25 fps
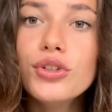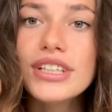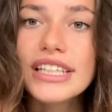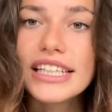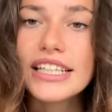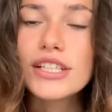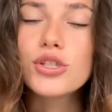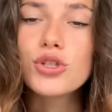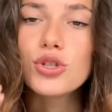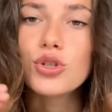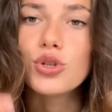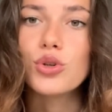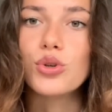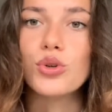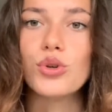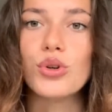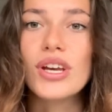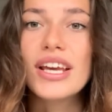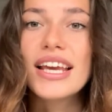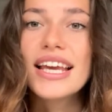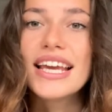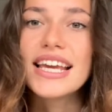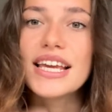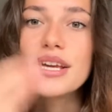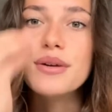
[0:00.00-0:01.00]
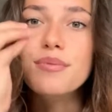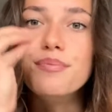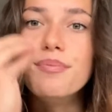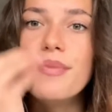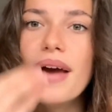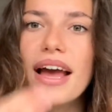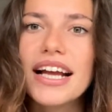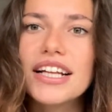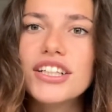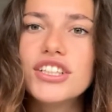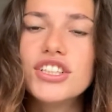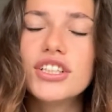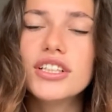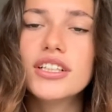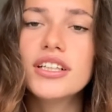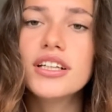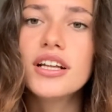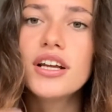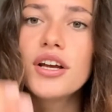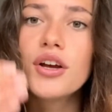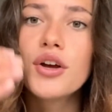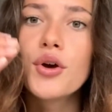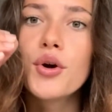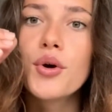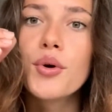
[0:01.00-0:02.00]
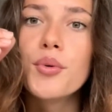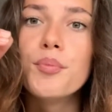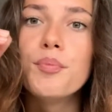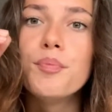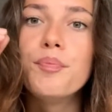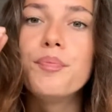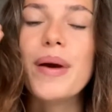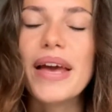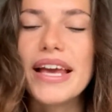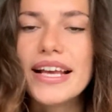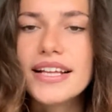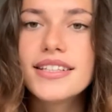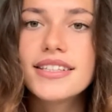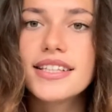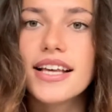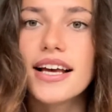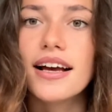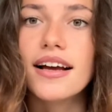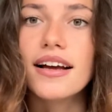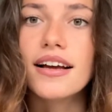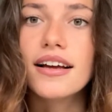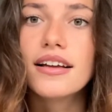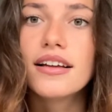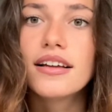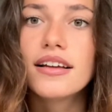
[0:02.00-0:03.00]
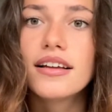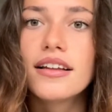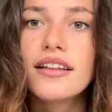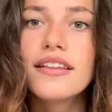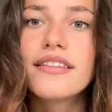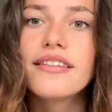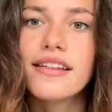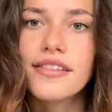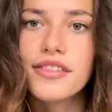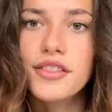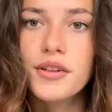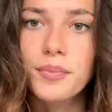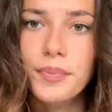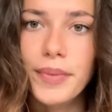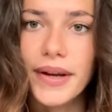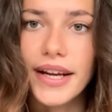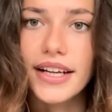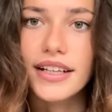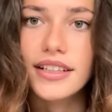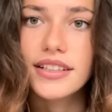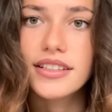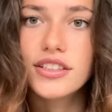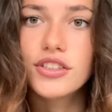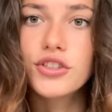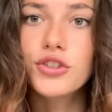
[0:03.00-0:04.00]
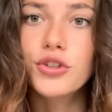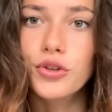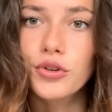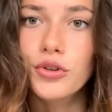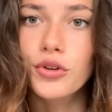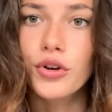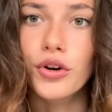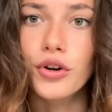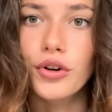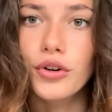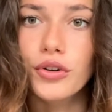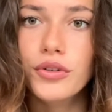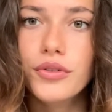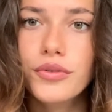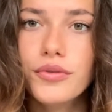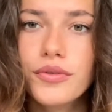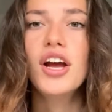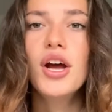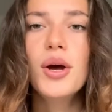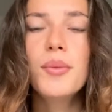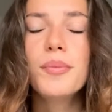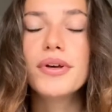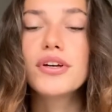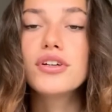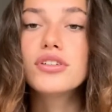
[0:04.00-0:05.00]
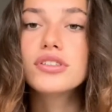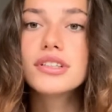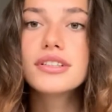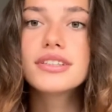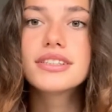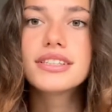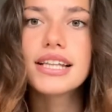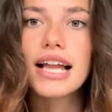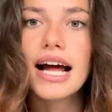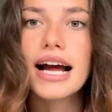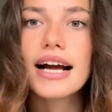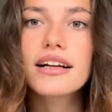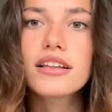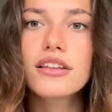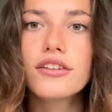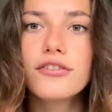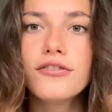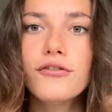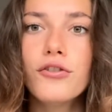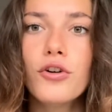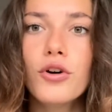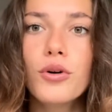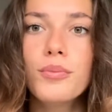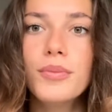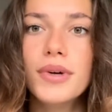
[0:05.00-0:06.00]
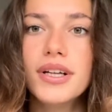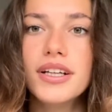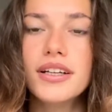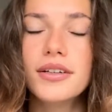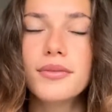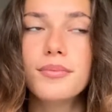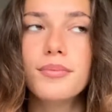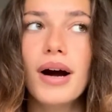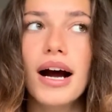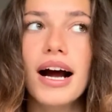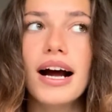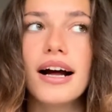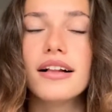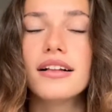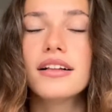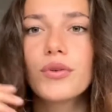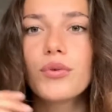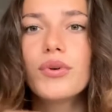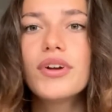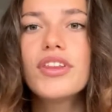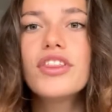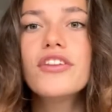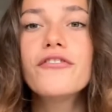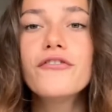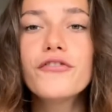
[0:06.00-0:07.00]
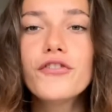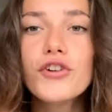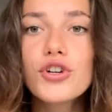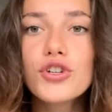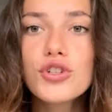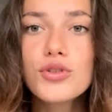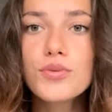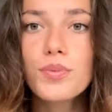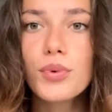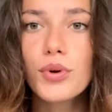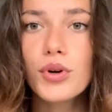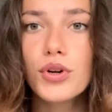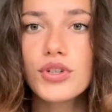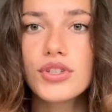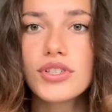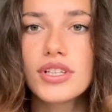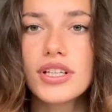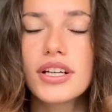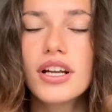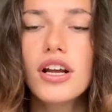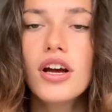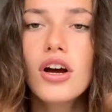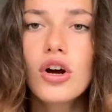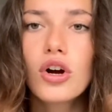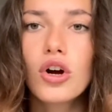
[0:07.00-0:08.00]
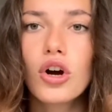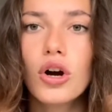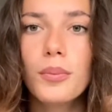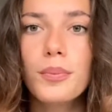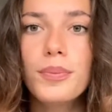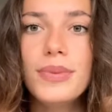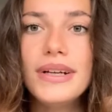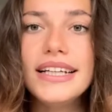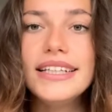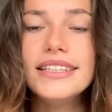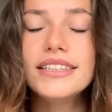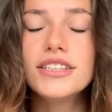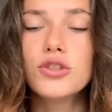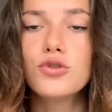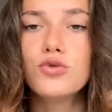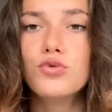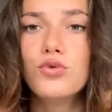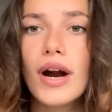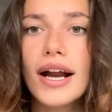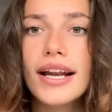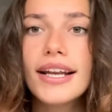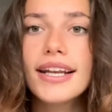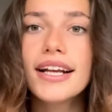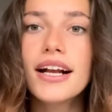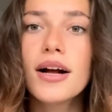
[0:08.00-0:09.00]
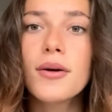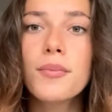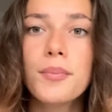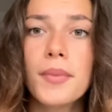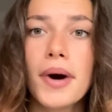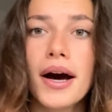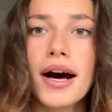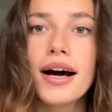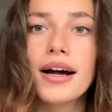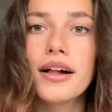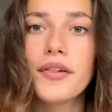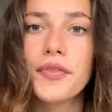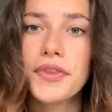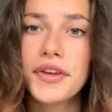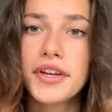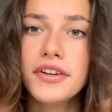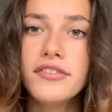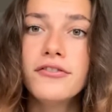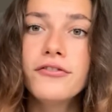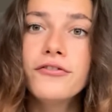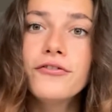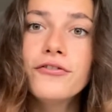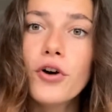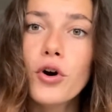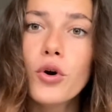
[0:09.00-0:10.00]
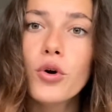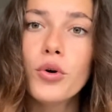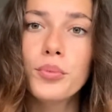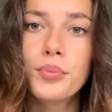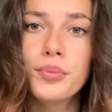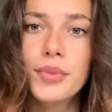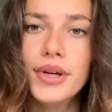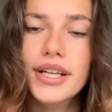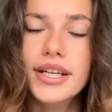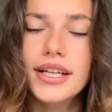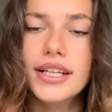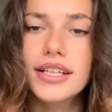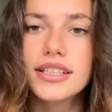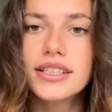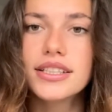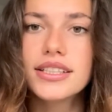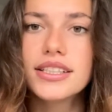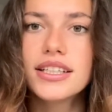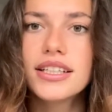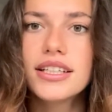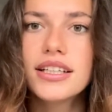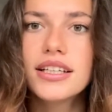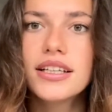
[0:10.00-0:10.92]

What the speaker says: need to imagine better than the best, you know, because it's like the 4-minute mile. When the first person completed running a mile in 4 minutes,